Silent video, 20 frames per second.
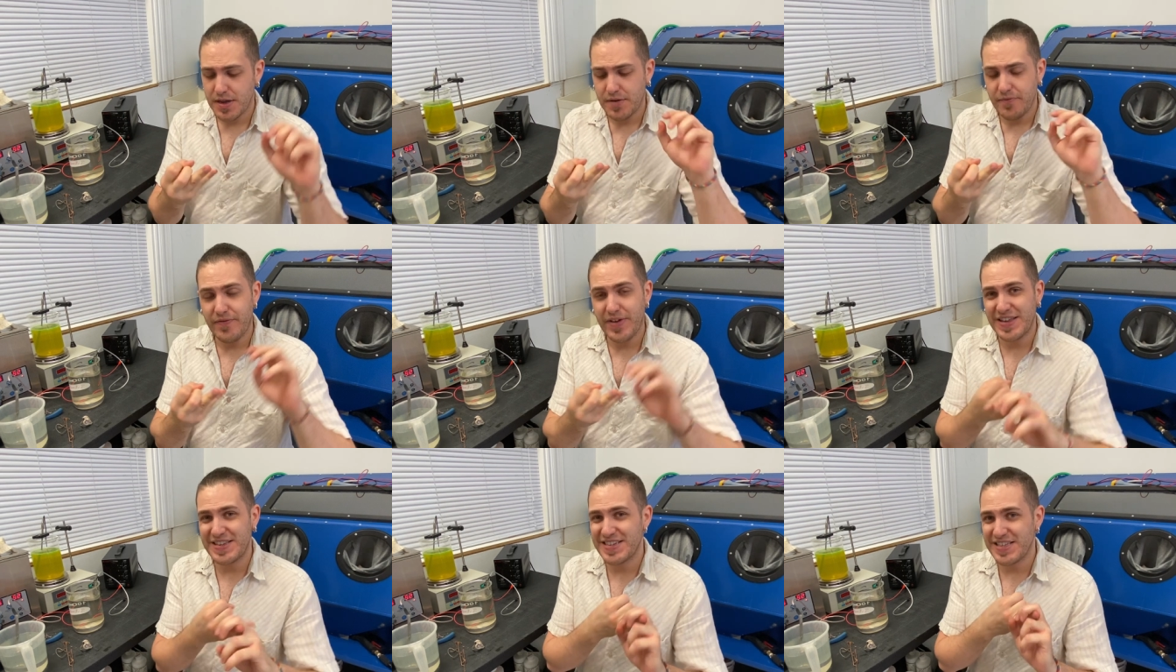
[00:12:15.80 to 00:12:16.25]

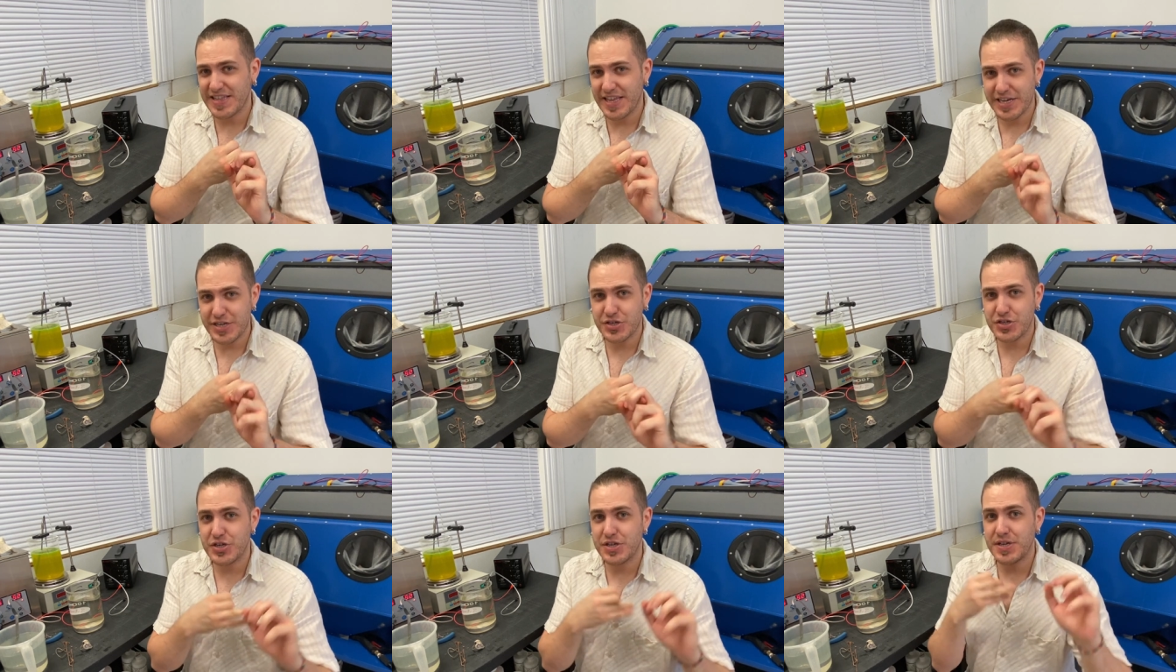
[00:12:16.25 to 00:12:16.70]

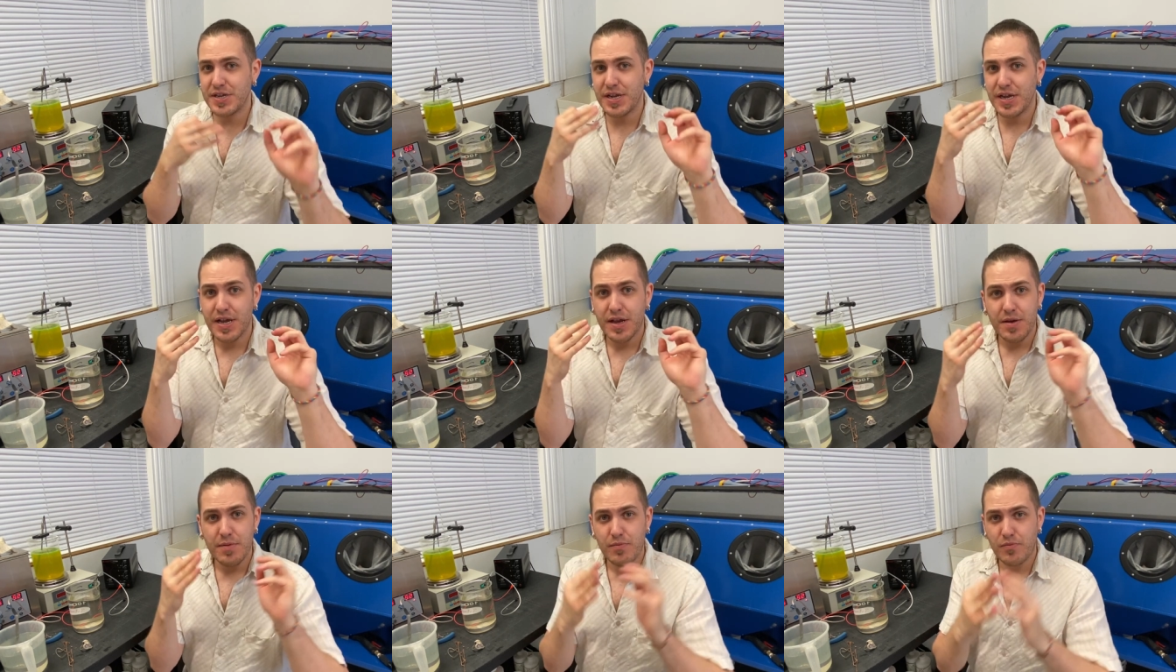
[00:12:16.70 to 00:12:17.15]
ventilation,
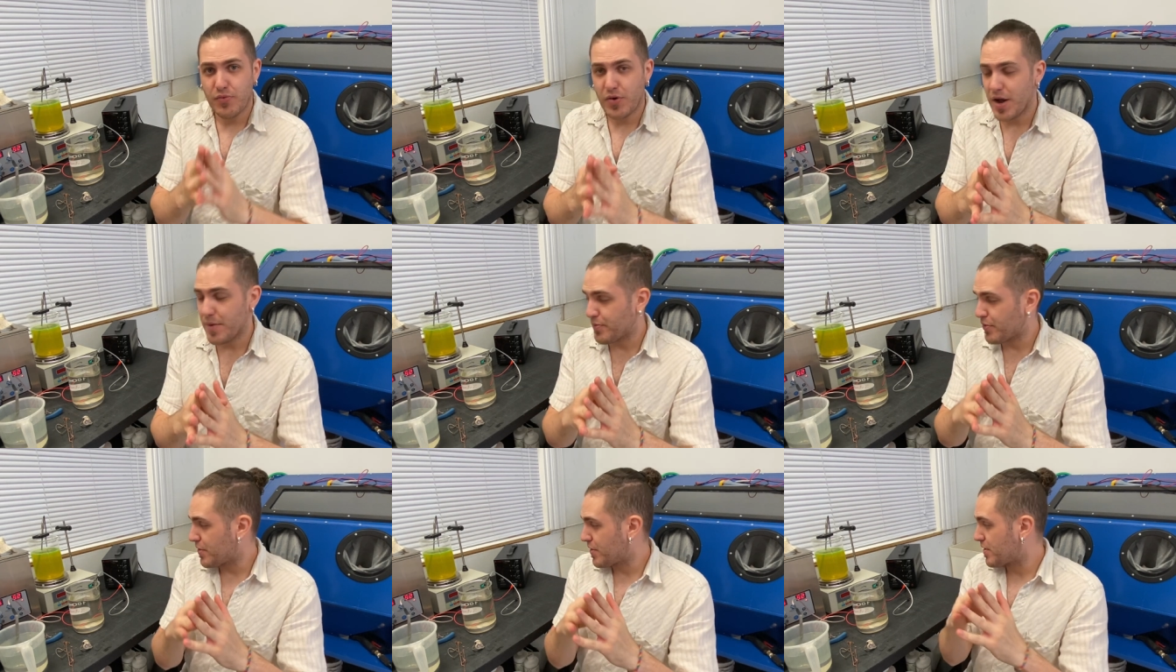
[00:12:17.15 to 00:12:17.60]

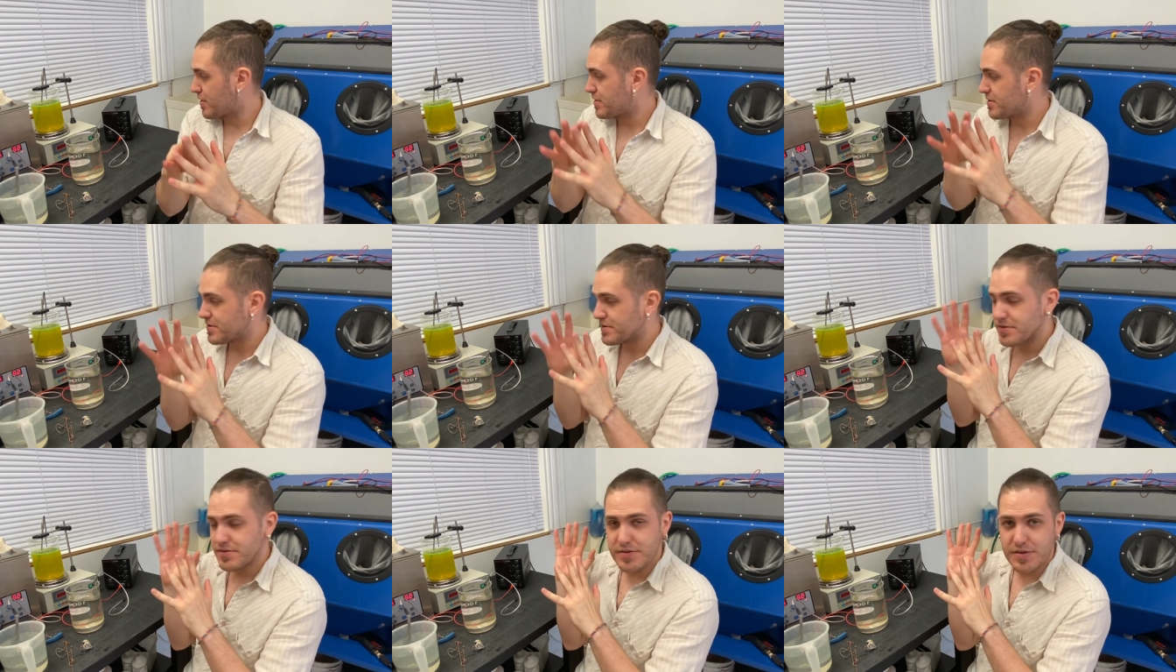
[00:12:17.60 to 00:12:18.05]

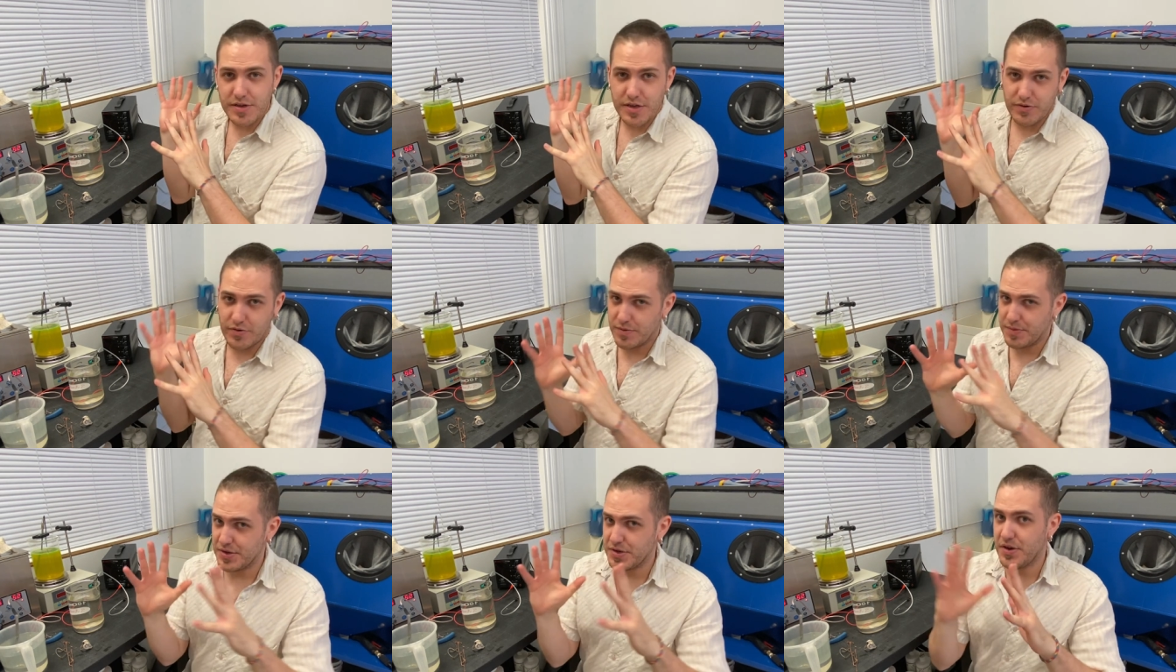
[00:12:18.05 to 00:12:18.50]
proper
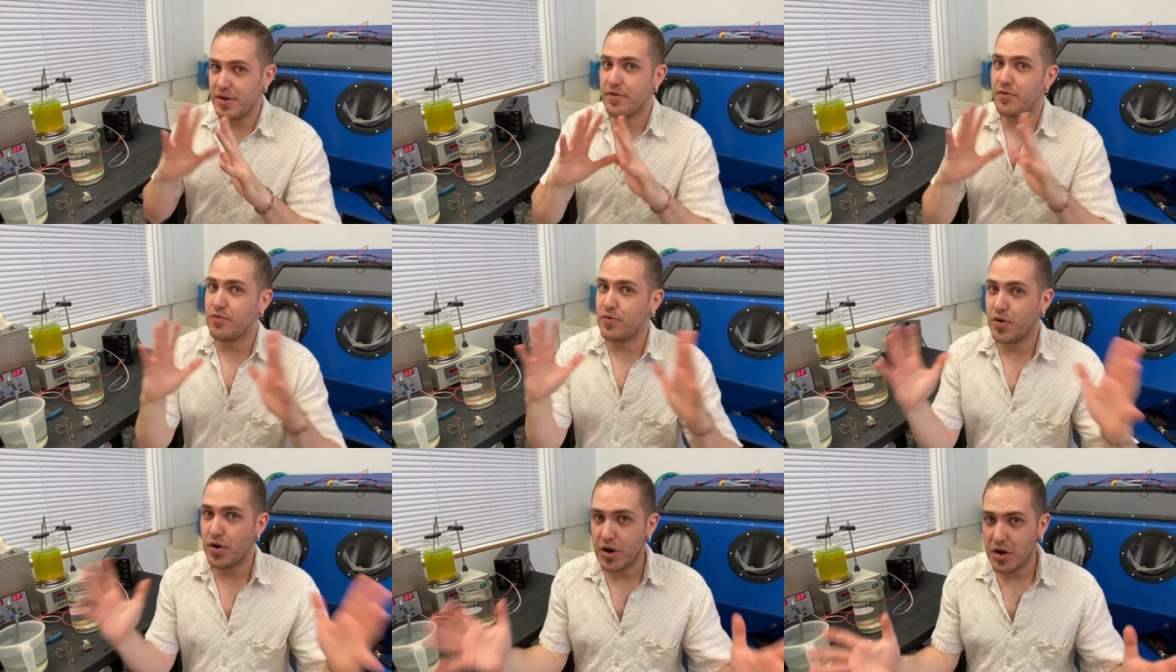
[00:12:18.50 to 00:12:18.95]
equipment
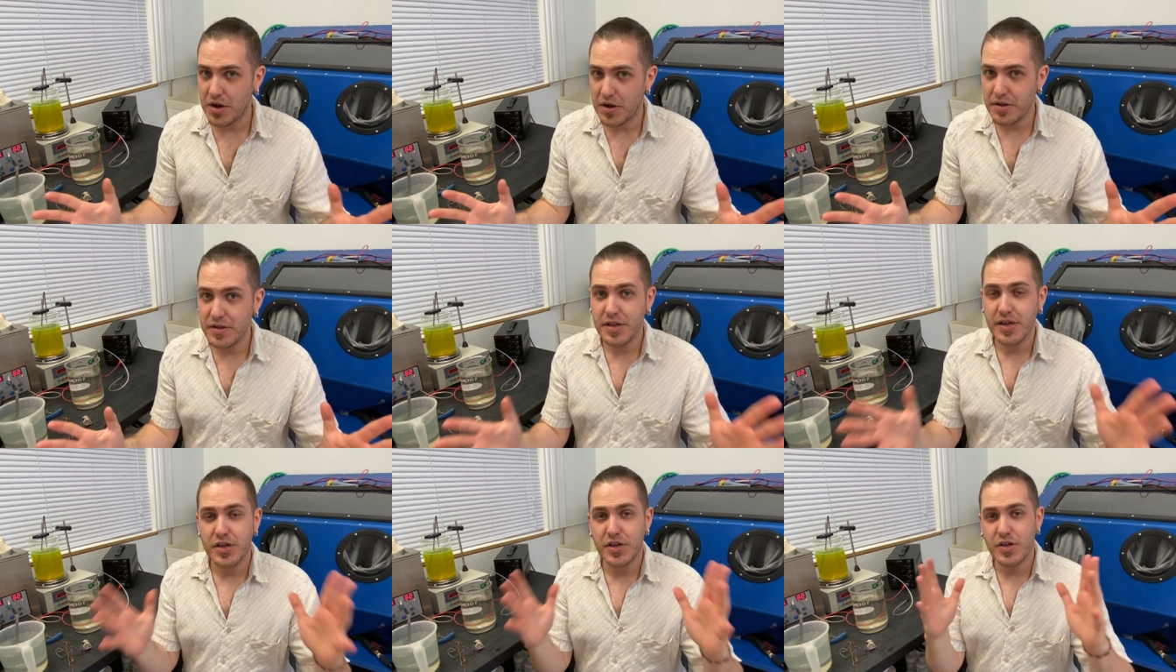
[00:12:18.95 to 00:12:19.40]

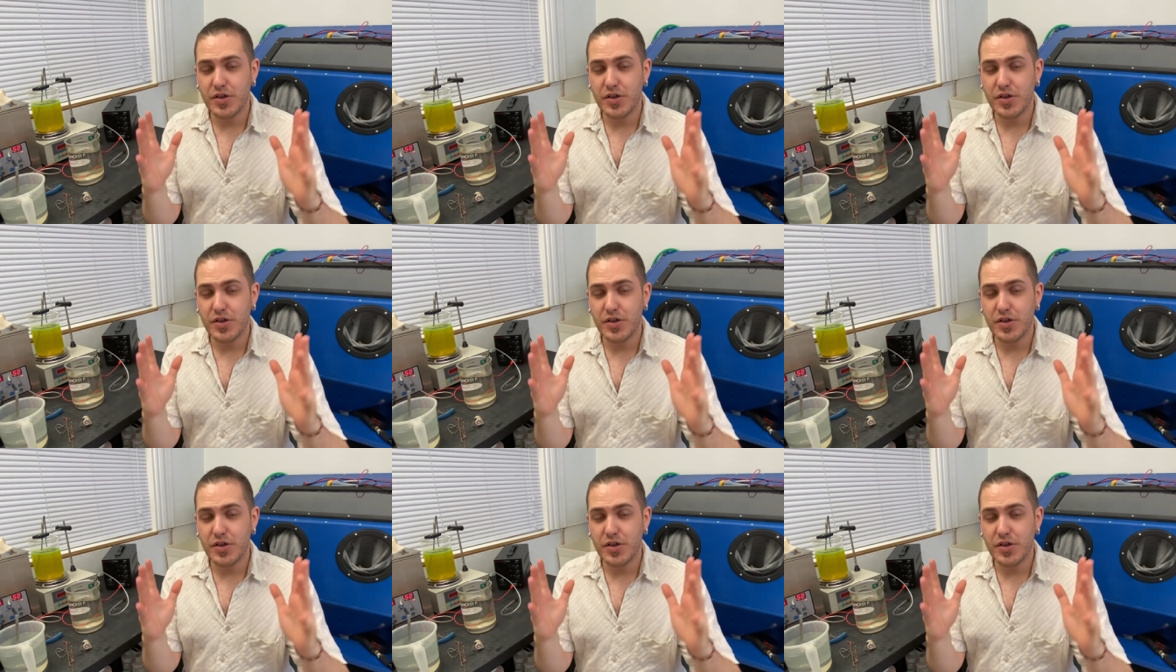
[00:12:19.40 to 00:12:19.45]
overall,